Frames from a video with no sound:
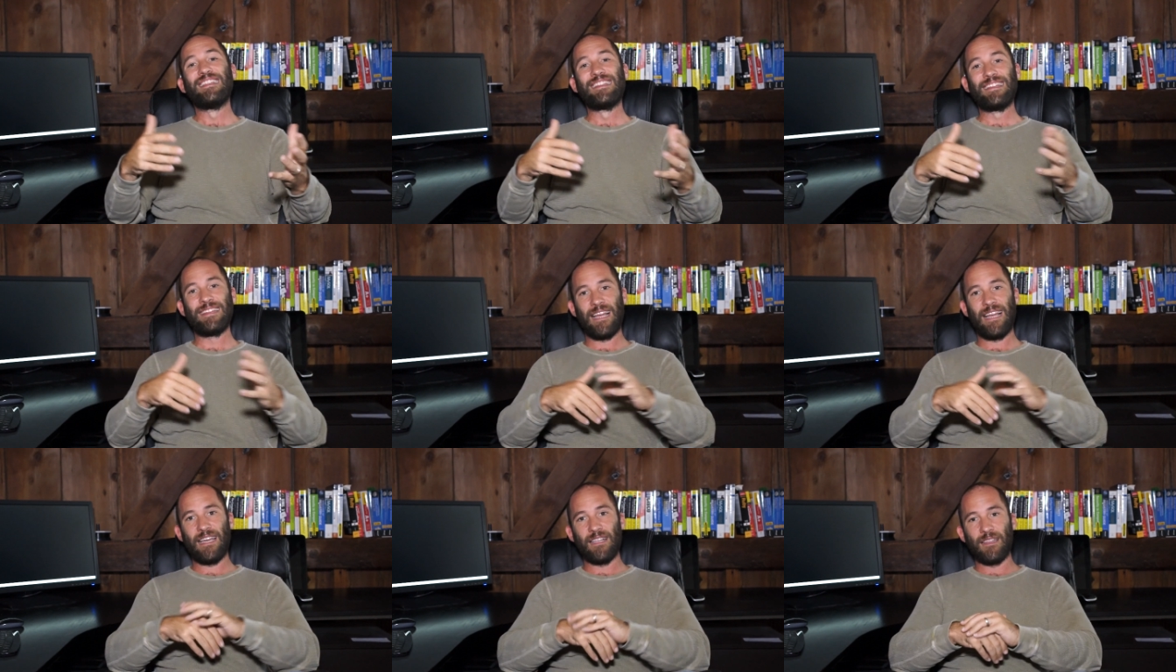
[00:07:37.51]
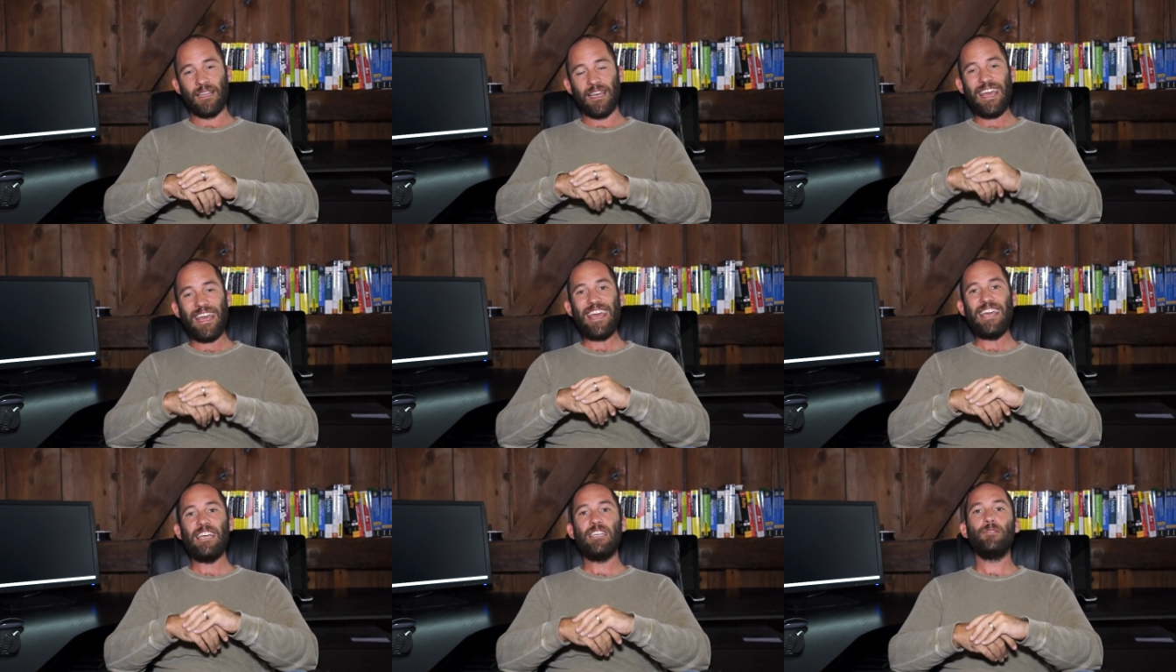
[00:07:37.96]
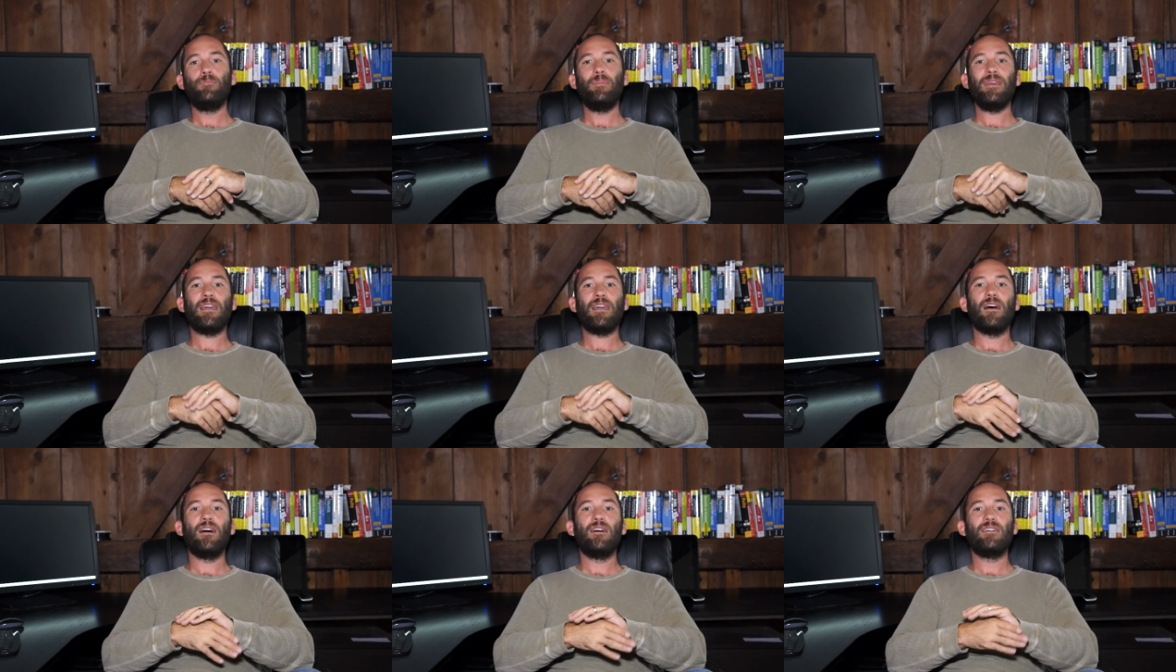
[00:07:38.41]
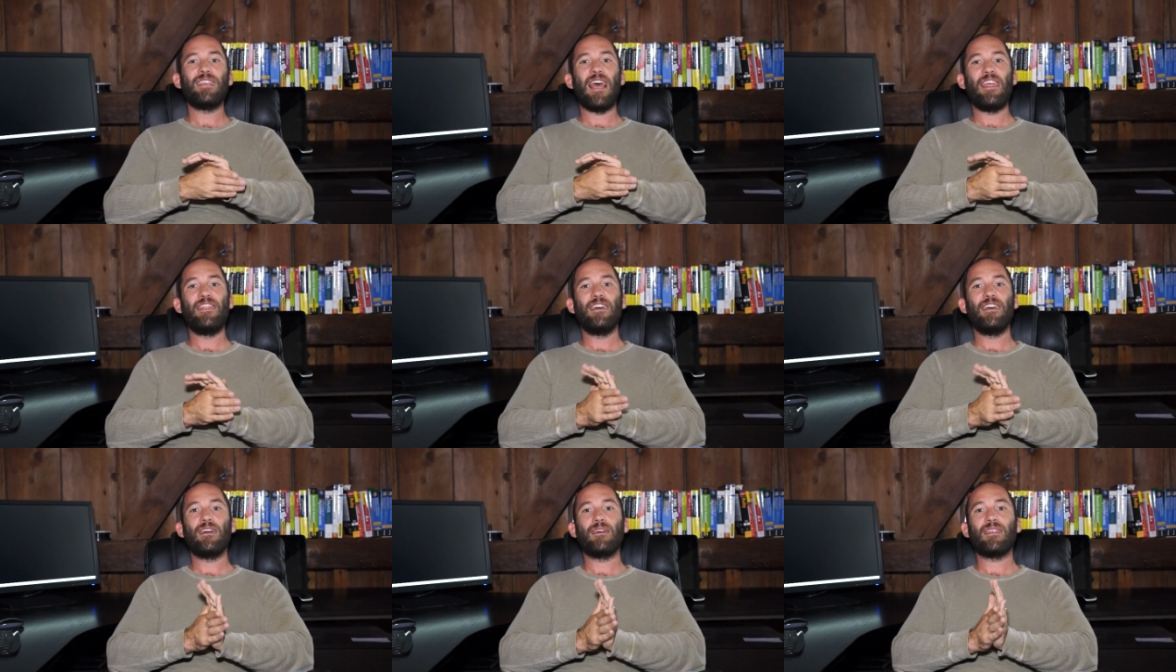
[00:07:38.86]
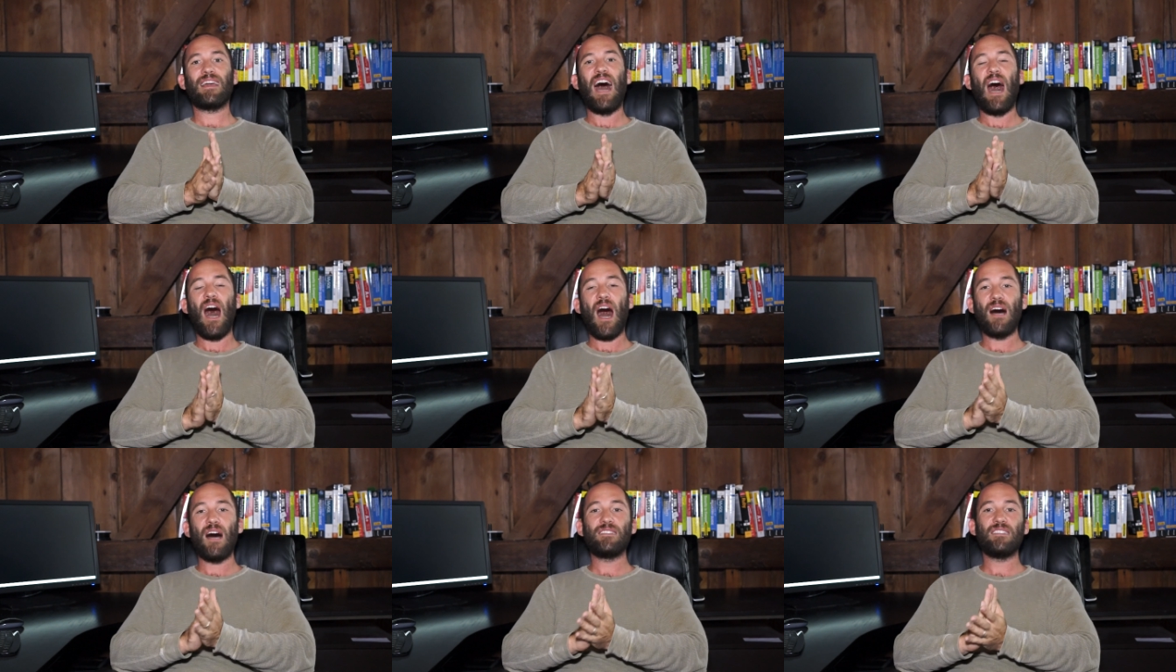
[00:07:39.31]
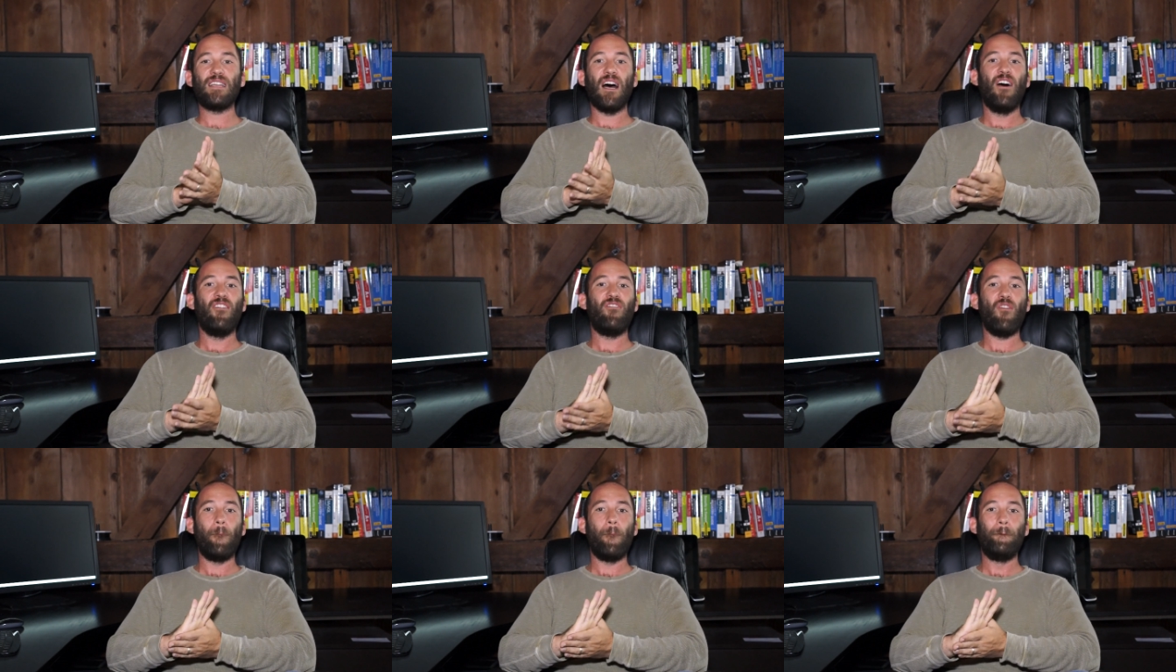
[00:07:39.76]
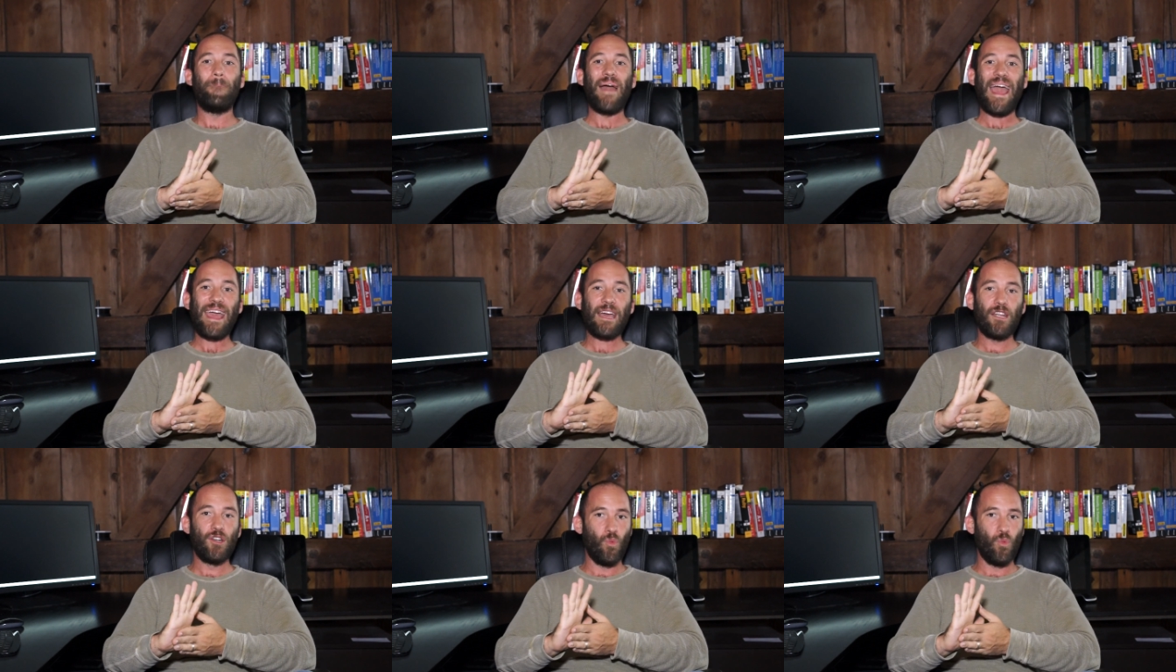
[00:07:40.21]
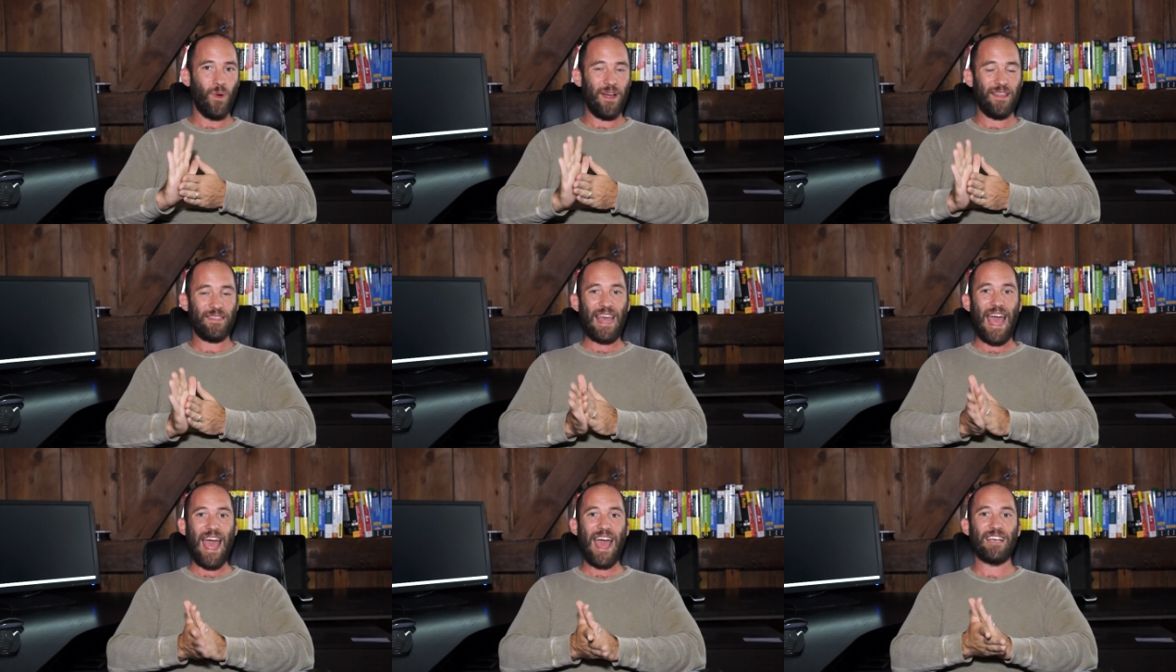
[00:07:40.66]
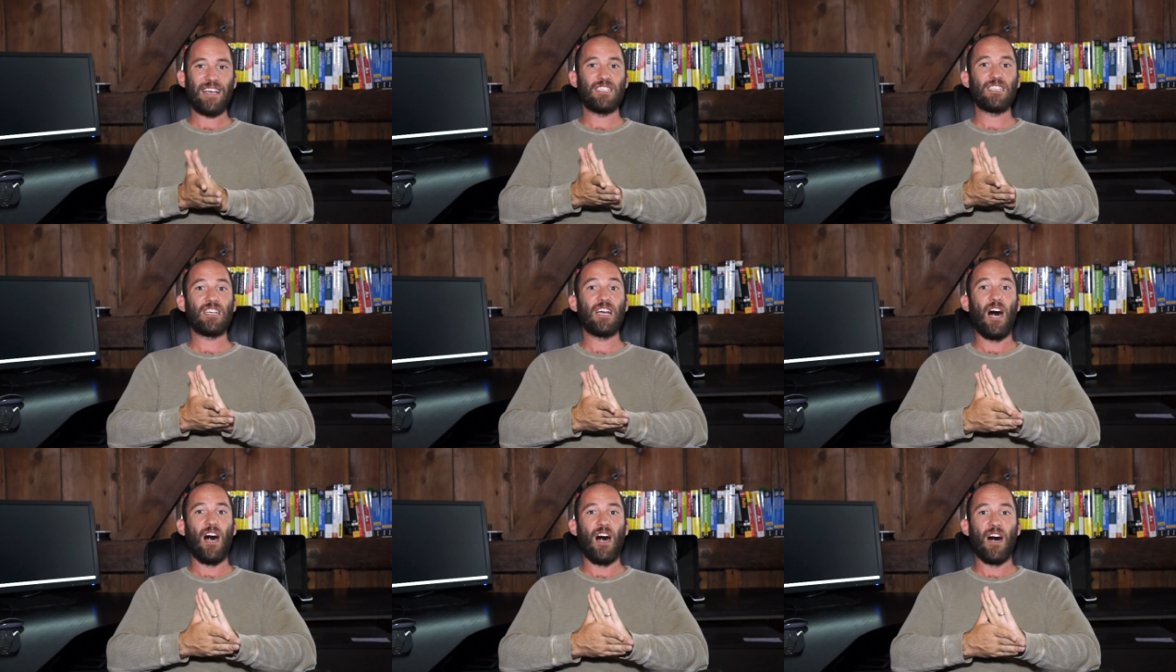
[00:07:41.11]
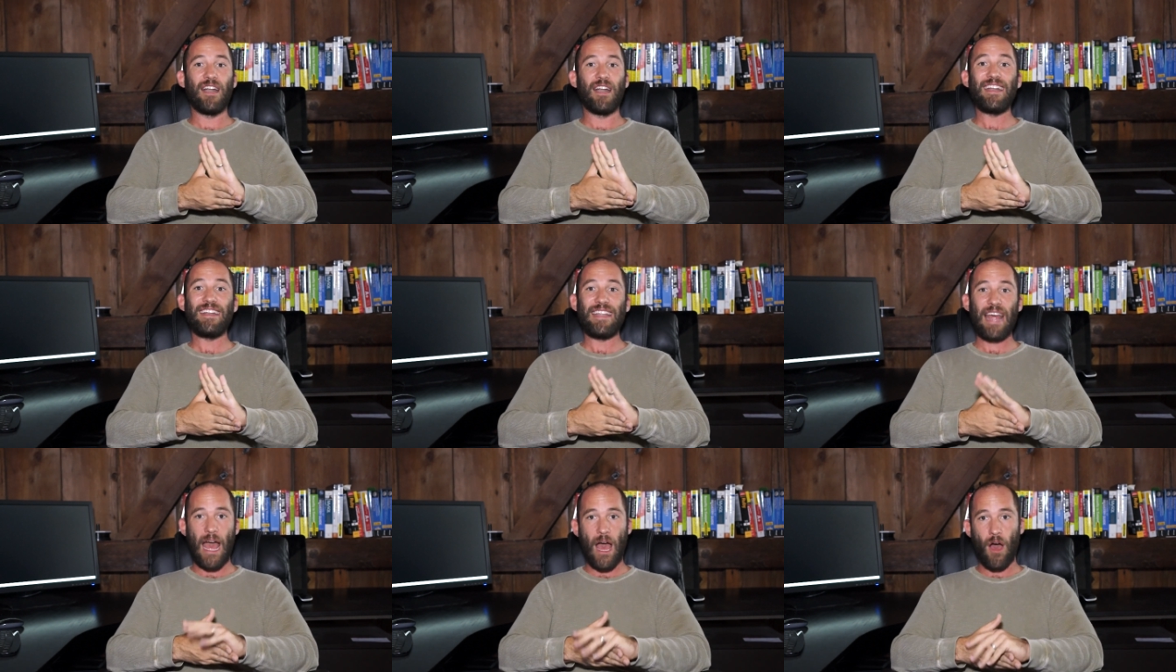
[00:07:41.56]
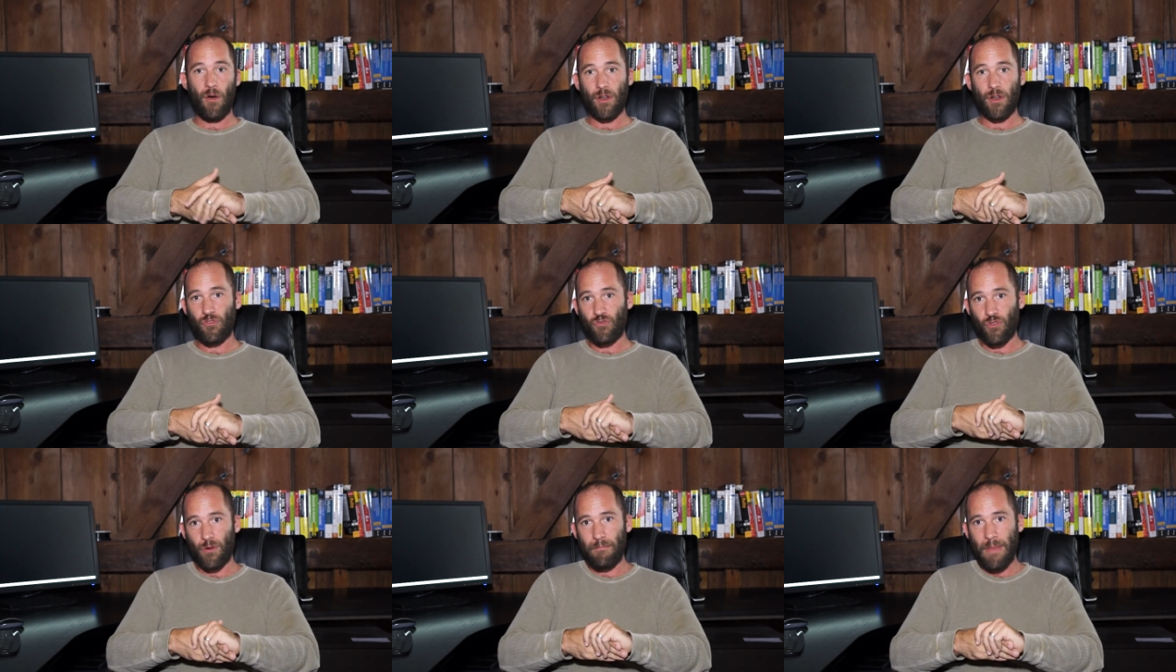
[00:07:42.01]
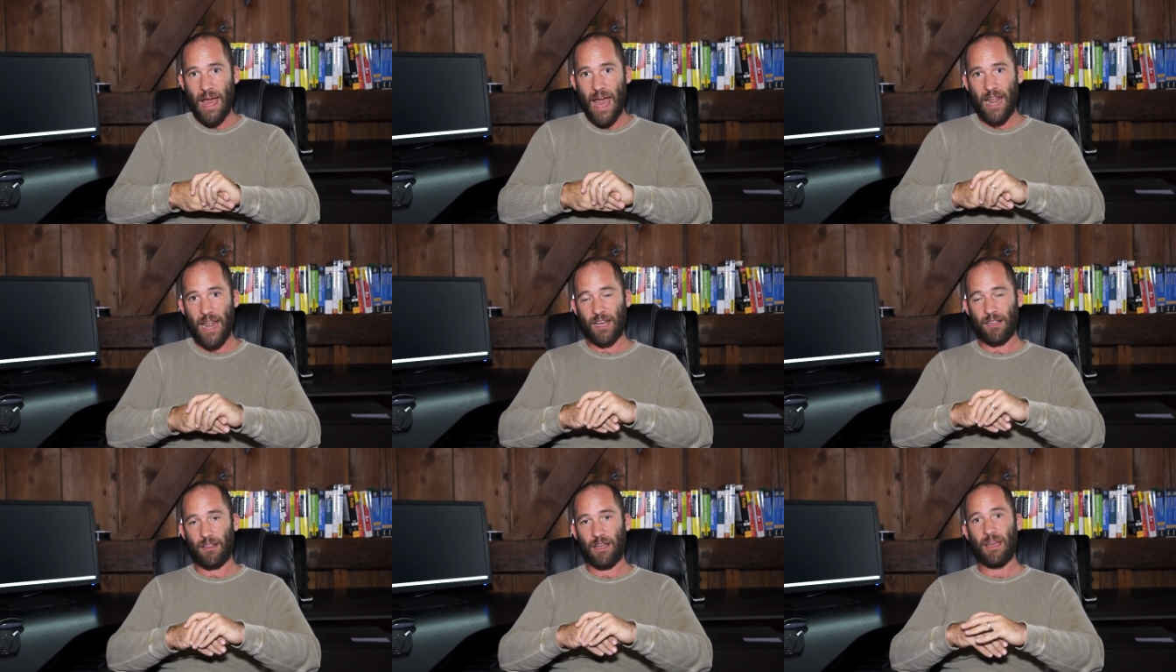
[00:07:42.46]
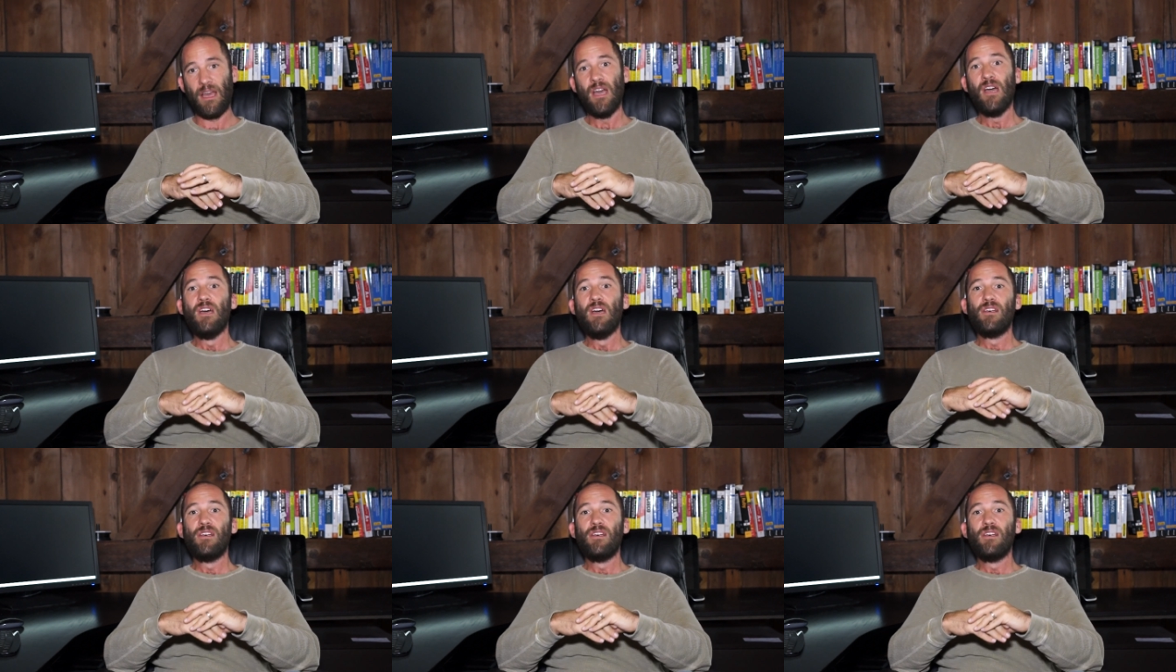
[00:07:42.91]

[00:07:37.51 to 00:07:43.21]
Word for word: lately is because the cost of bandwidth has gone down dramatically.